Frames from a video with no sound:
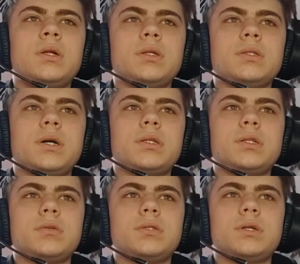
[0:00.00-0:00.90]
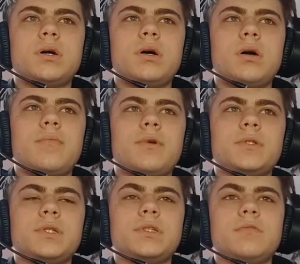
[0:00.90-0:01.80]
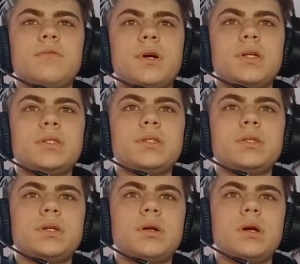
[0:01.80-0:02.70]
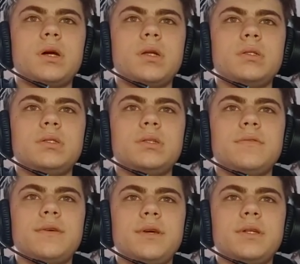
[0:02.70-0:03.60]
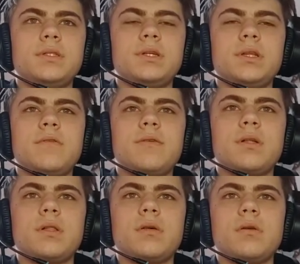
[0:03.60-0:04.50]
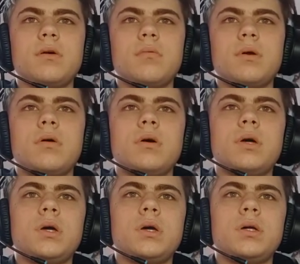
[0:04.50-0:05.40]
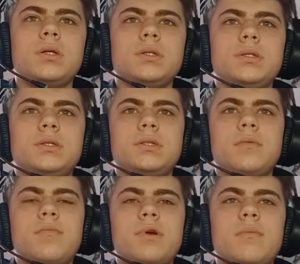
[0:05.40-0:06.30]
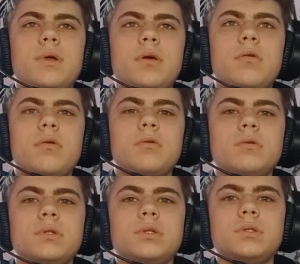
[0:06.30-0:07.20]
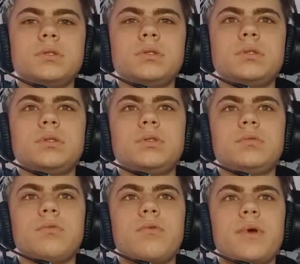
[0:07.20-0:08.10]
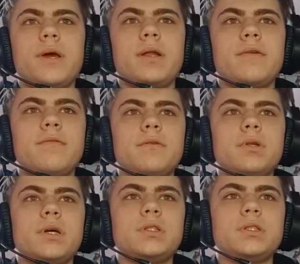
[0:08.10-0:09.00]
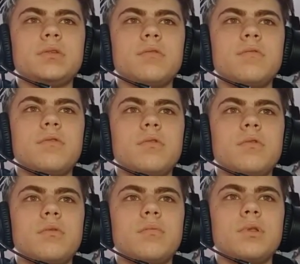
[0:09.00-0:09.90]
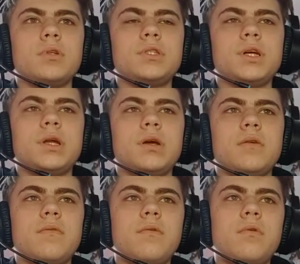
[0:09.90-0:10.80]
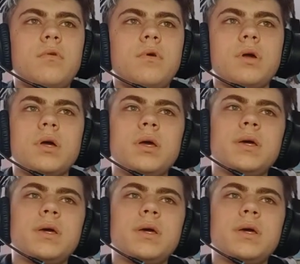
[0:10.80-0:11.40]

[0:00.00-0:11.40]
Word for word: Transactions are processed faster and the fee is significantly lower. Its uh, primary goal is to create a foundation for uh, blockchain network.